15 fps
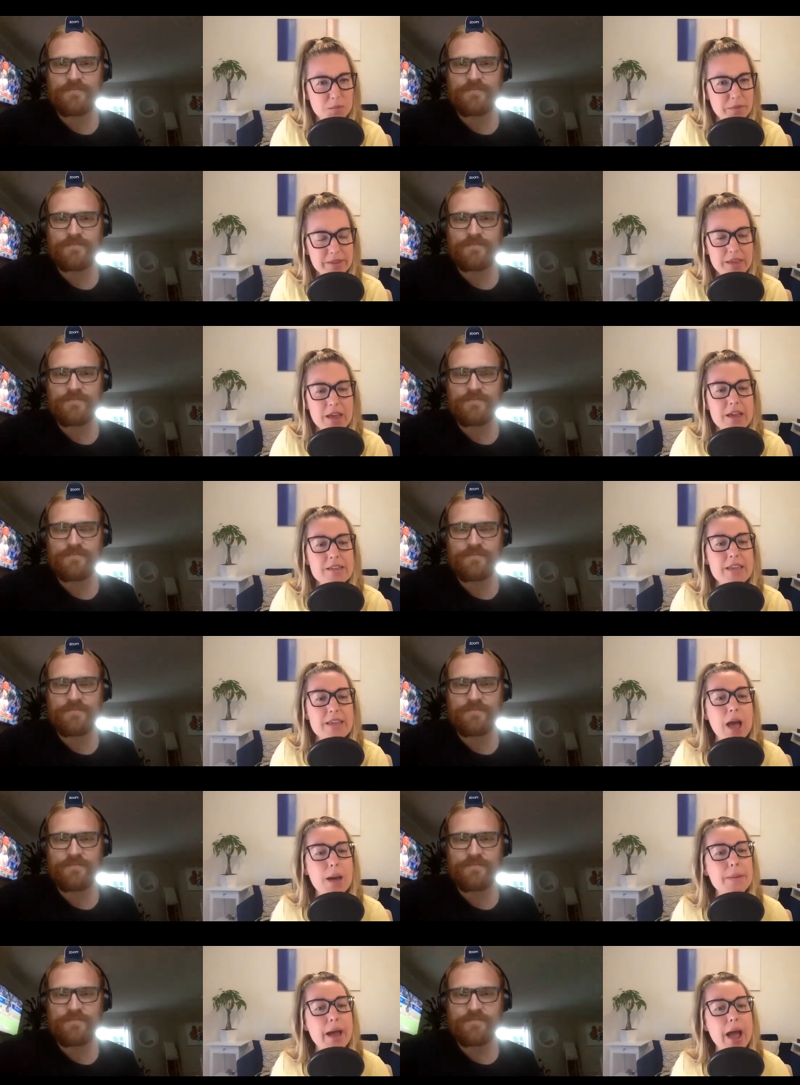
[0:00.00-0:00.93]
Speaker 1: I'm like,
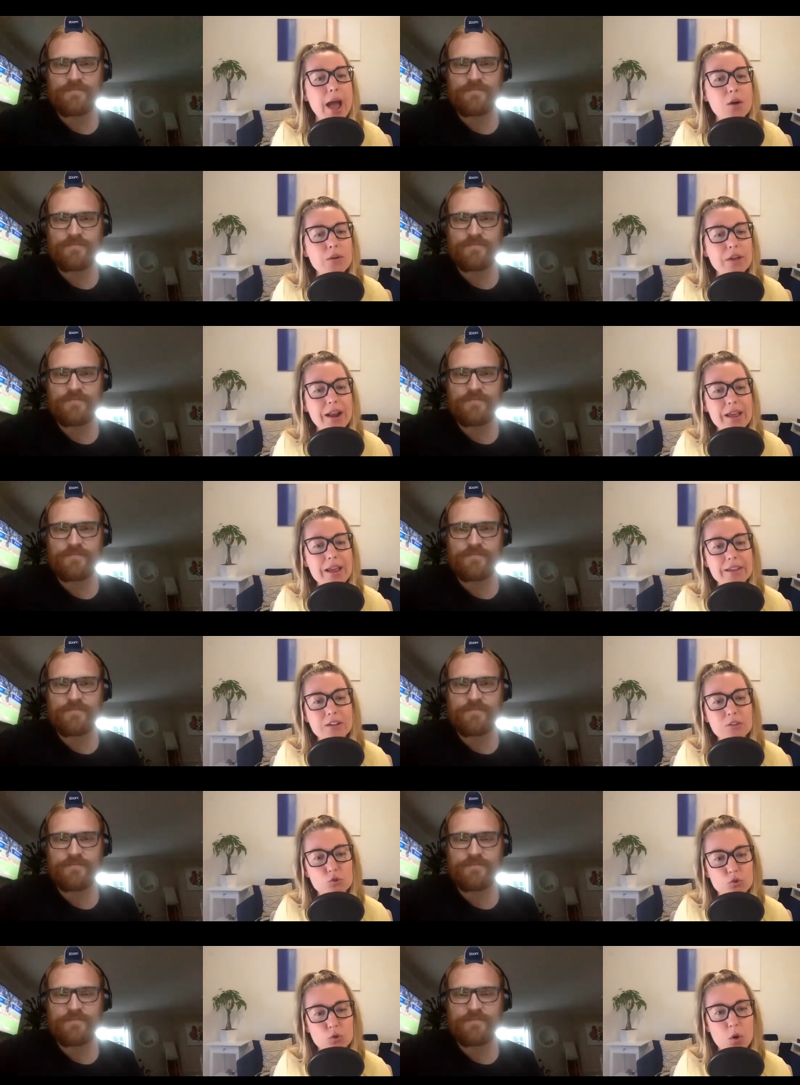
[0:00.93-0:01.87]
yeah, but how can I
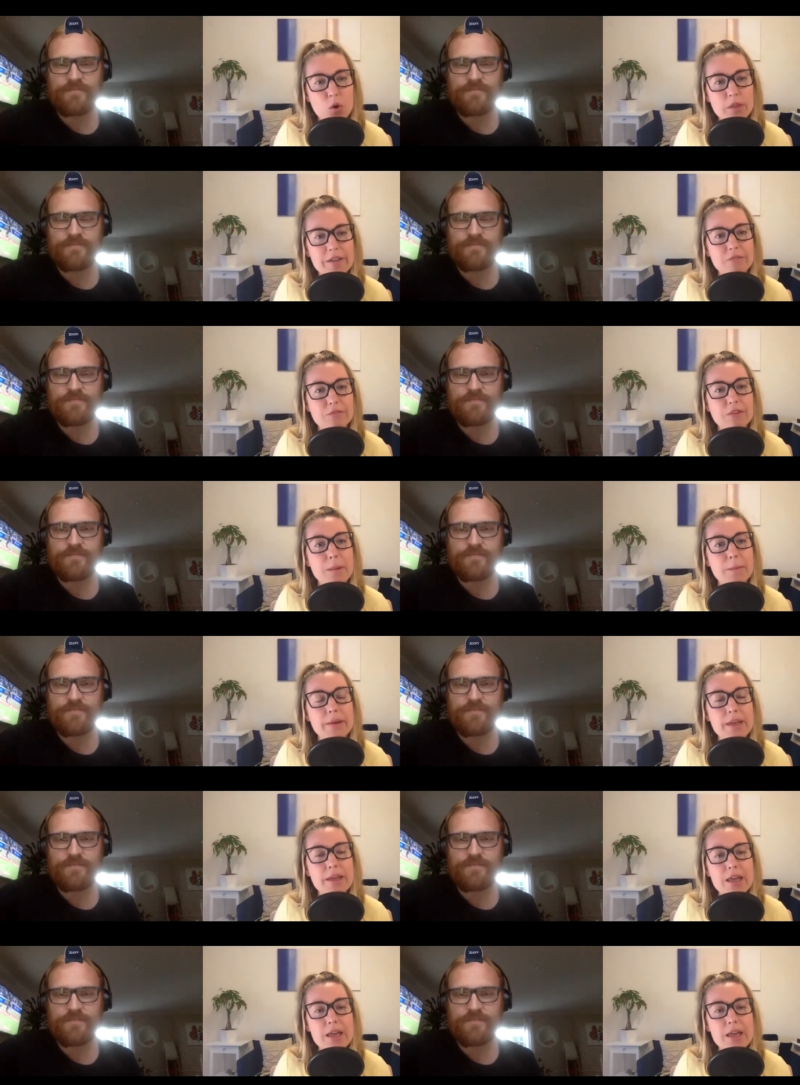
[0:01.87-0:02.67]
control it from